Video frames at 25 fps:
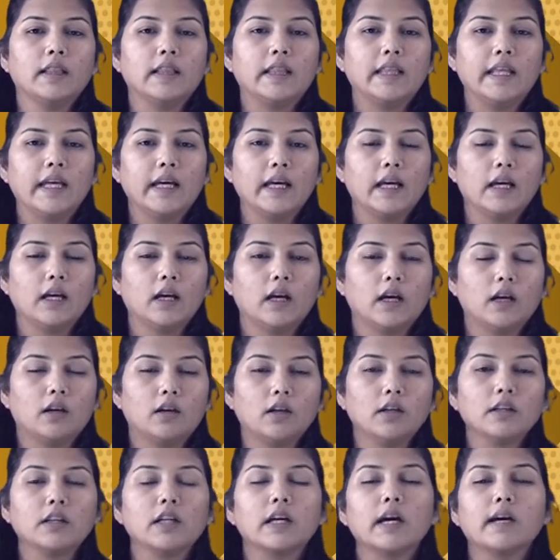The
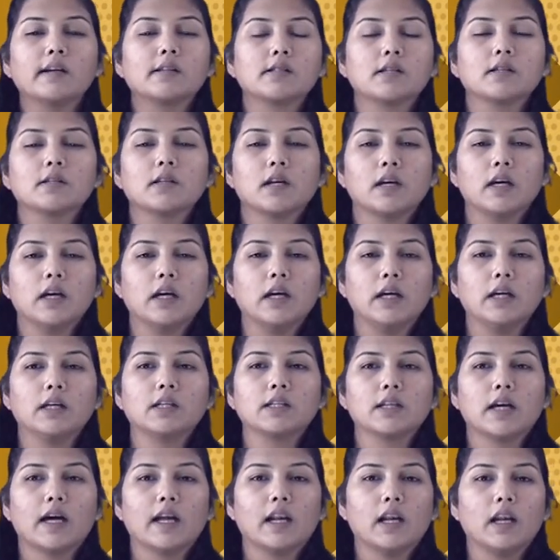Earth gets its heat
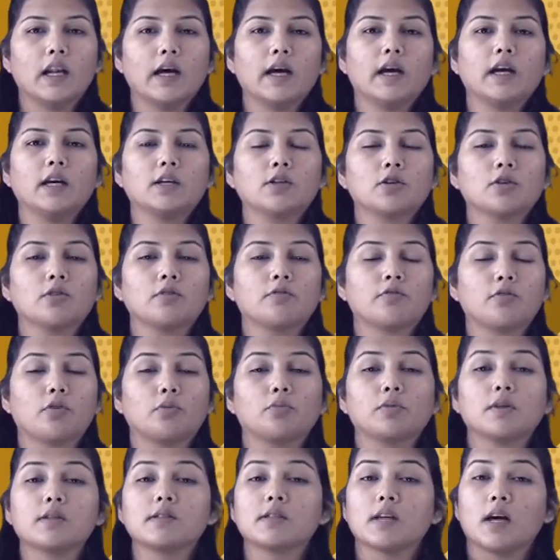and light
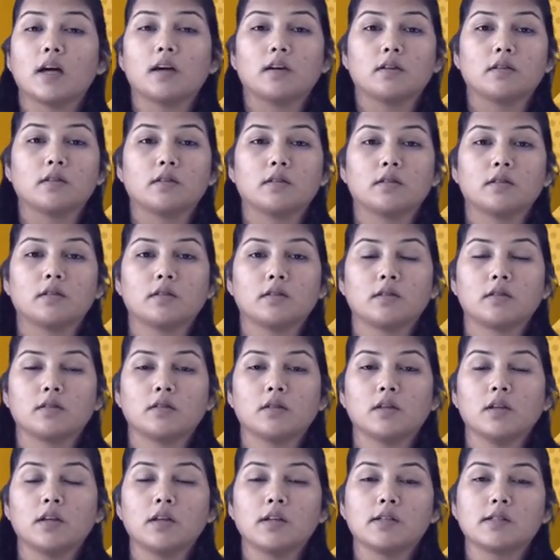from the sun.
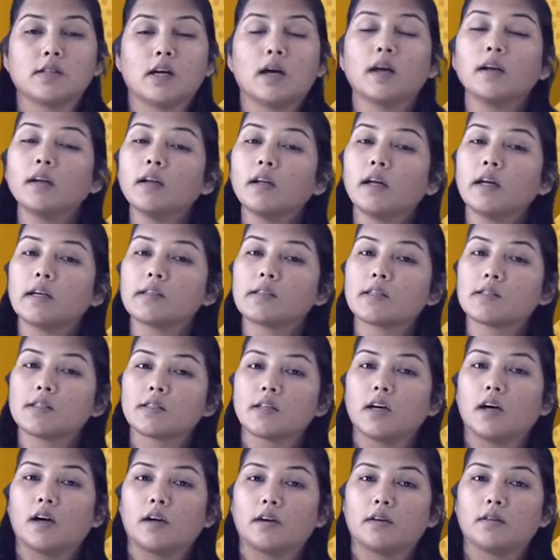Sun is a
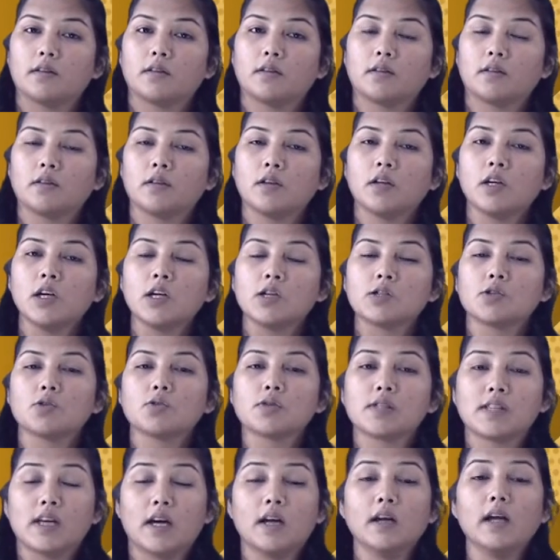star. So
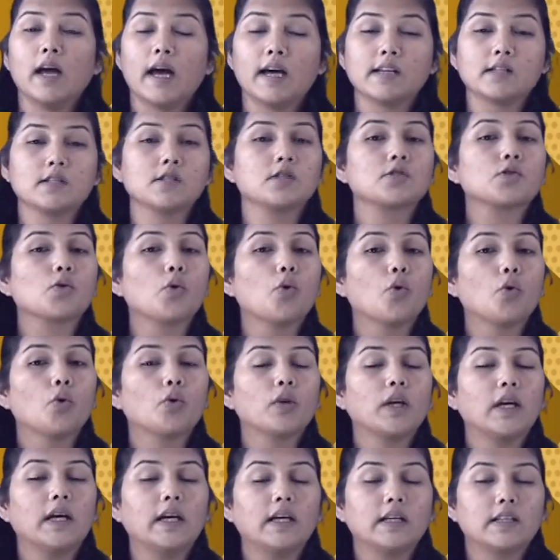sun has its
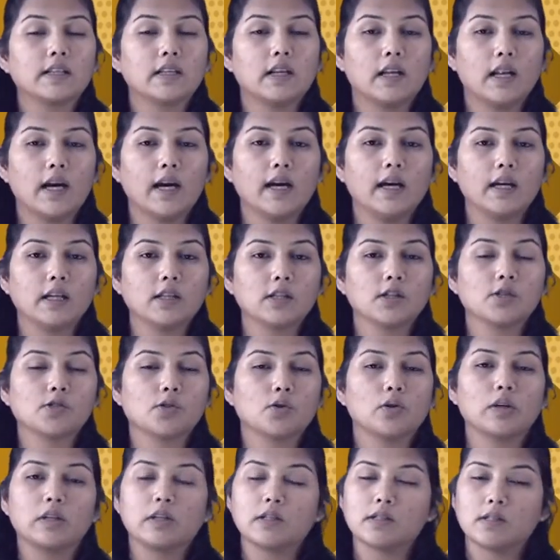own heat and light,
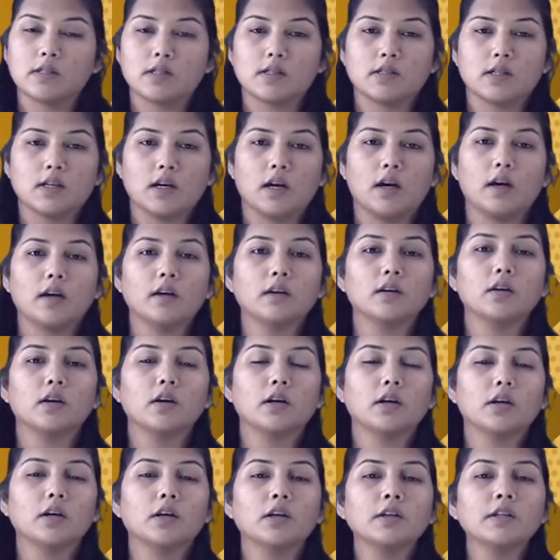so it is a star.
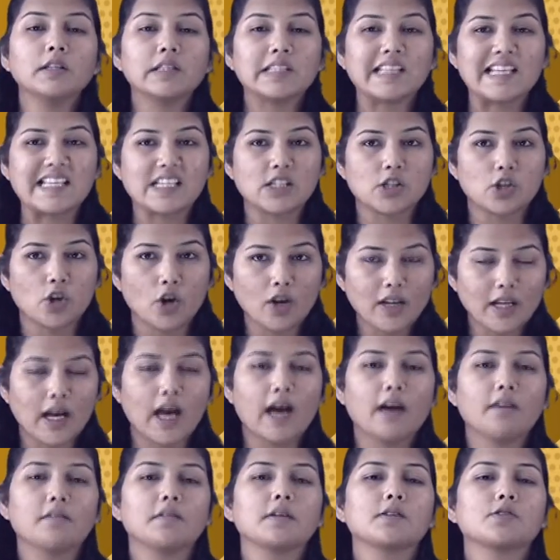Earth does not
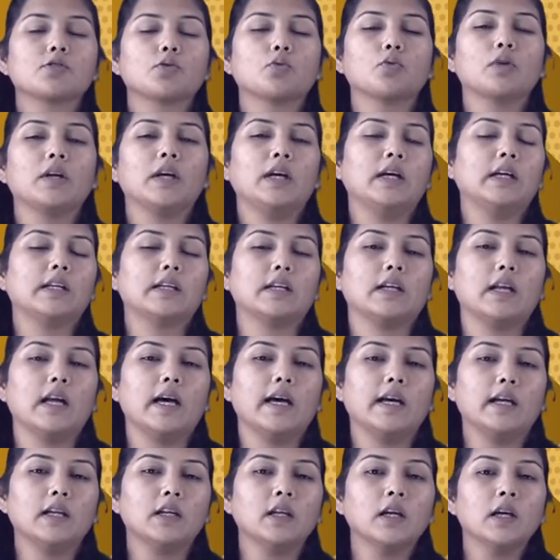have its own heat and
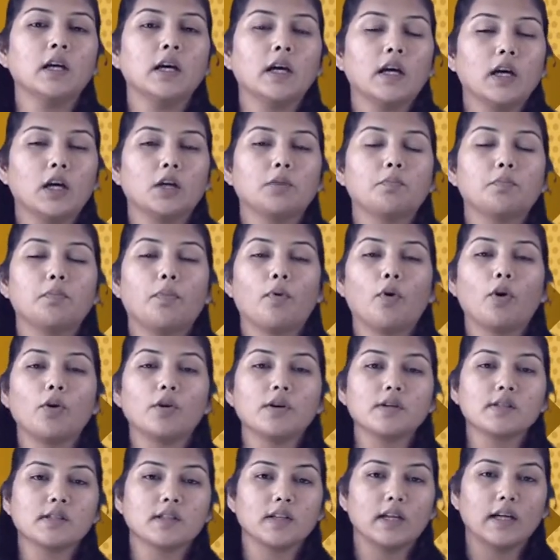light. It
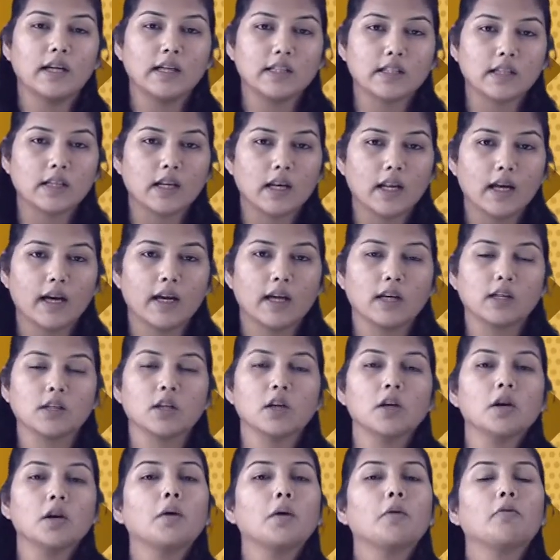borrows the heat and light
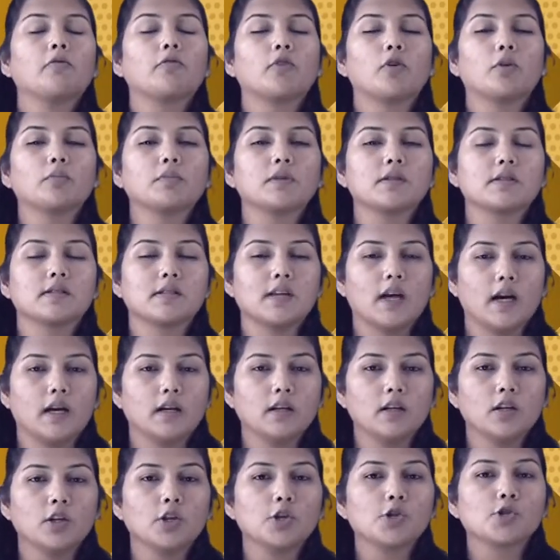from the
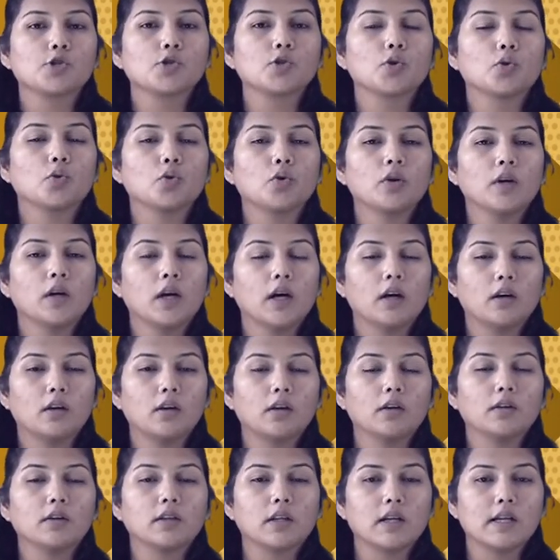sun, so
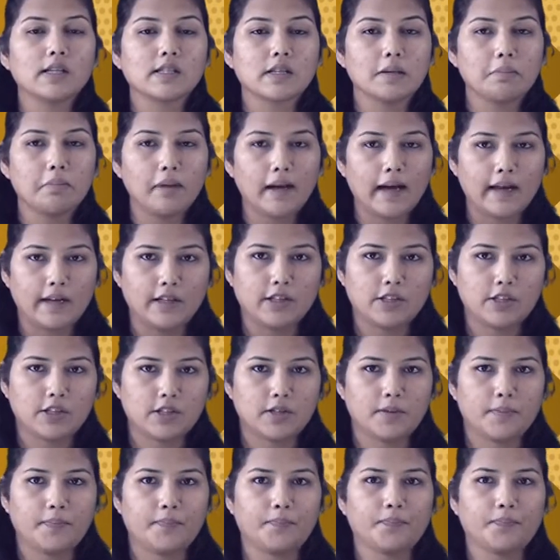Earth is a planet.